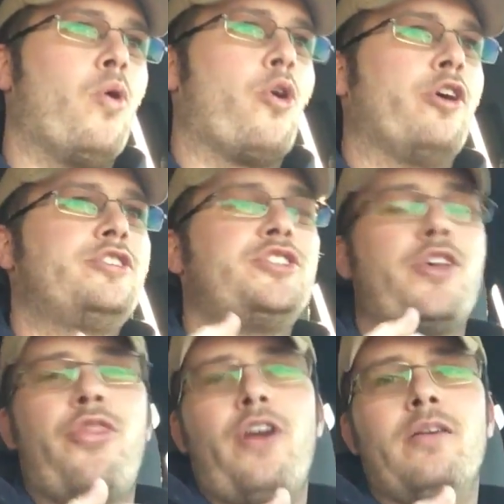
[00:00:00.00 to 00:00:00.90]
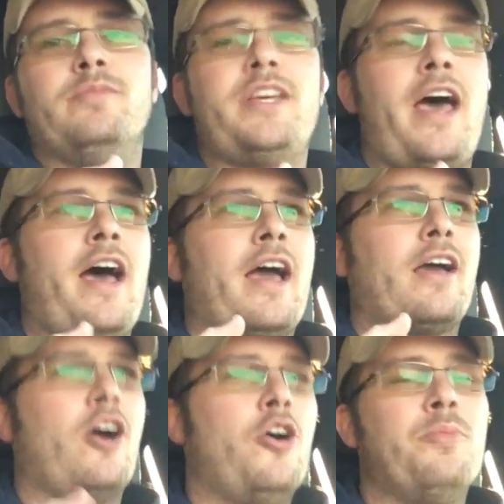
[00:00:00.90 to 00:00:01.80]
Porch,
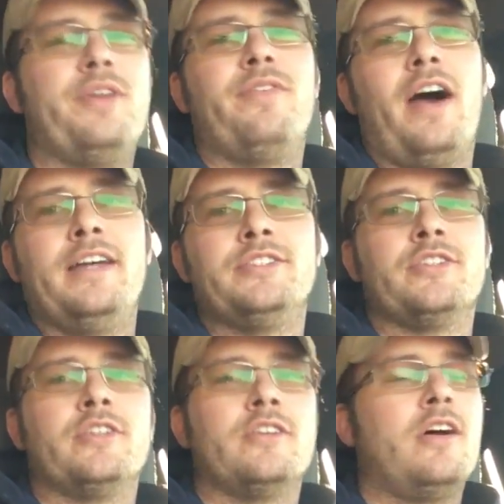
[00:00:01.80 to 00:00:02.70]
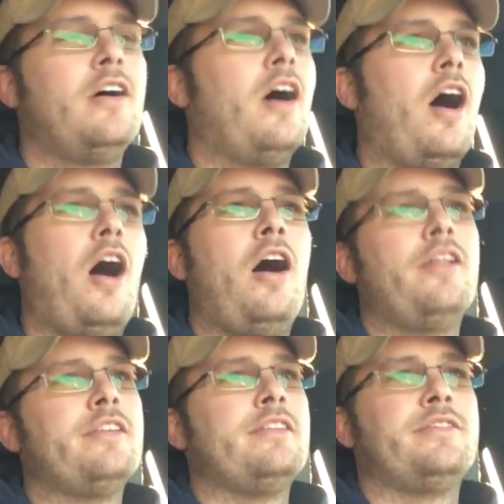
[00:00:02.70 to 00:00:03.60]
Thumbtack, Home Advisor,
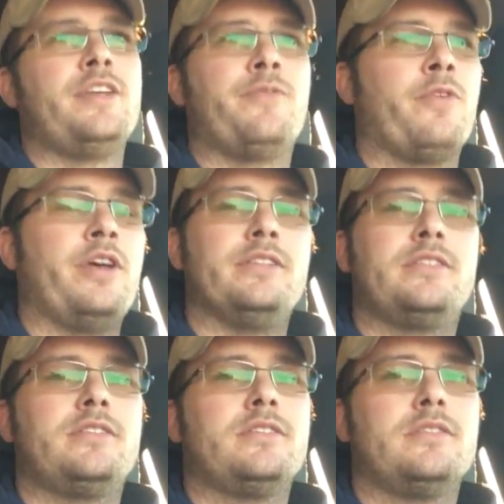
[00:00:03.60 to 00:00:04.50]
all these different